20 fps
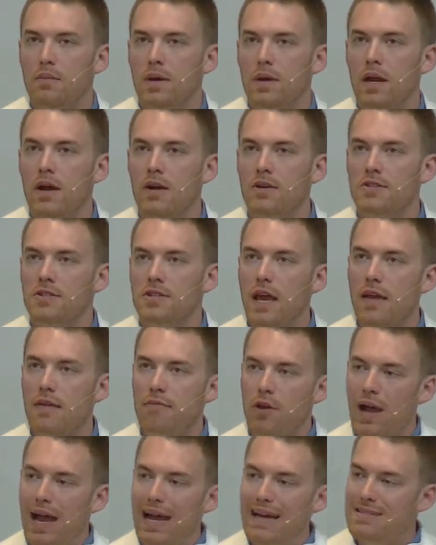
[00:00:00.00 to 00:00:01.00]
And our
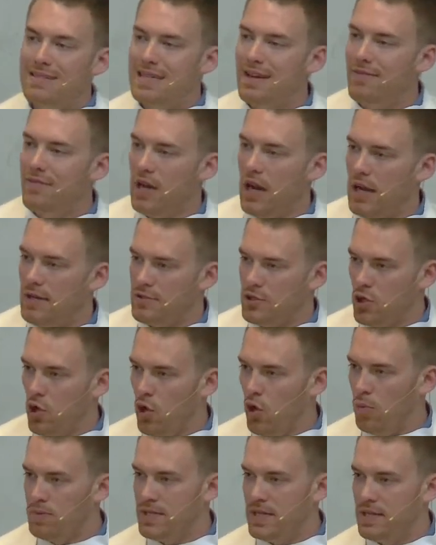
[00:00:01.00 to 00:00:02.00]
Savior has given us
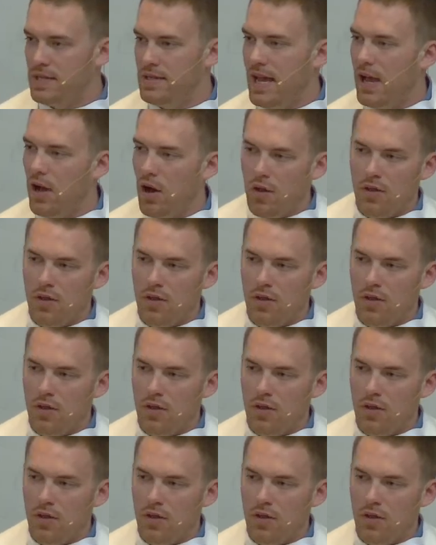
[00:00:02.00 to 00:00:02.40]
hope today,